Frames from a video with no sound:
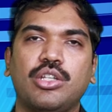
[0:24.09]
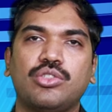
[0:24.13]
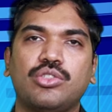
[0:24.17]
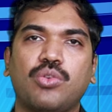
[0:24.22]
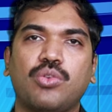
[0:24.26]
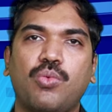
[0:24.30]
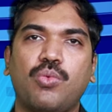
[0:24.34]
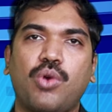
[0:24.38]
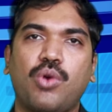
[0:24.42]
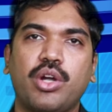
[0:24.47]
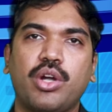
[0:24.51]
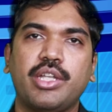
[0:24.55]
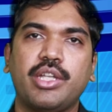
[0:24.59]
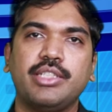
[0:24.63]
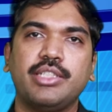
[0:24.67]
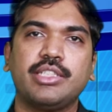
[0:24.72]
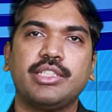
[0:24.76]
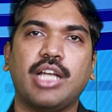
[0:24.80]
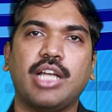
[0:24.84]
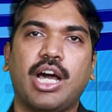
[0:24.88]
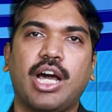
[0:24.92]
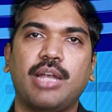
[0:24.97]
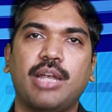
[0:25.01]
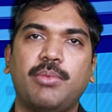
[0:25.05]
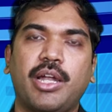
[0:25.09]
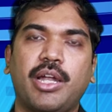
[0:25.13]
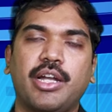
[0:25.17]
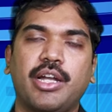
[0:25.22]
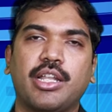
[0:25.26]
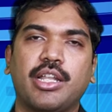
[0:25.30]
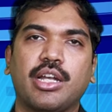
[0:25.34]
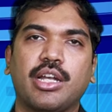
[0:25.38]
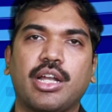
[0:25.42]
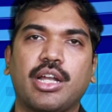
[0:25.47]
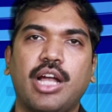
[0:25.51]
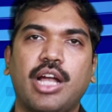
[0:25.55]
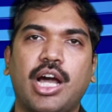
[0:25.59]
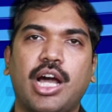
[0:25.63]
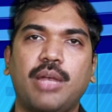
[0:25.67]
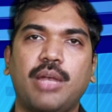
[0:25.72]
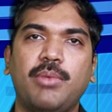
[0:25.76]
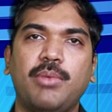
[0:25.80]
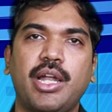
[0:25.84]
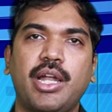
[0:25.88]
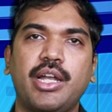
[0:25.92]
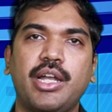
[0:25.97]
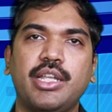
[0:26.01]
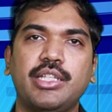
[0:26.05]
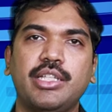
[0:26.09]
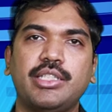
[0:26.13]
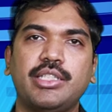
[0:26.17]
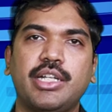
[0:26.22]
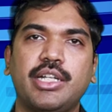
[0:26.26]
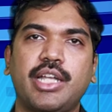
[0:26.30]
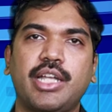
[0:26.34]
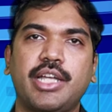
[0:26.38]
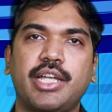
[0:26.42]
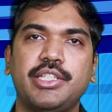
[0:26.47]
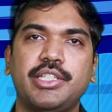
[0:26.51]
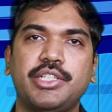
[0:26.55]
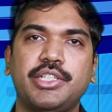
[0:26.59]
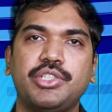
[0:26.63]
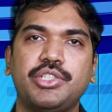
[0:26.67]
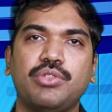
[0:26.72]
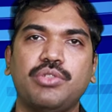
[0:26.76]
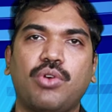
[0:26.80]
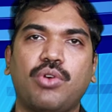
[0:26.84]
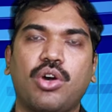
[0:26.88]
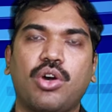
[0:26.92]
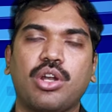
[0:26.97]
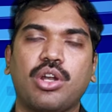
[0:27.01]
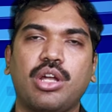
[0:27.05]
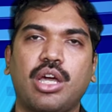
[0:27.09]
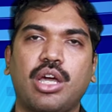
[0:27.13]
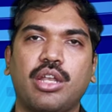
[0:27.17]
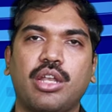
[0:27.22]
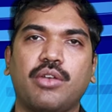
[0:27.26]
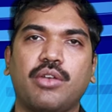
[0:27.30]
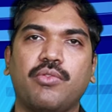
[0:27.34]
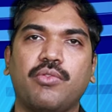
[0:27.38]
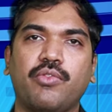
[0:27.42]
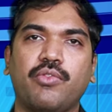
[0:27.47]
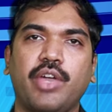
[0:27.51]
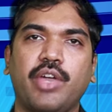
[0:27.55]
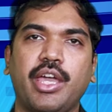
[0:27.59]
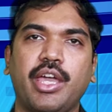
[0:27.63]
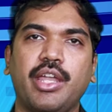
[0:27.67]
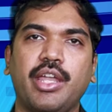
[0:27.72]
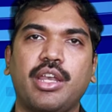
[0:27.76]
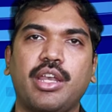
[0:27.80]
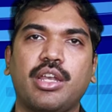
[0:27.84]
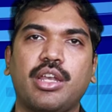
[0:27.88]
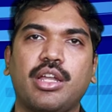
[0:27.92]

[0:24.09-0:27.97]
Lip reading: So what is gallbladder? Gallbladder is a digestive organ where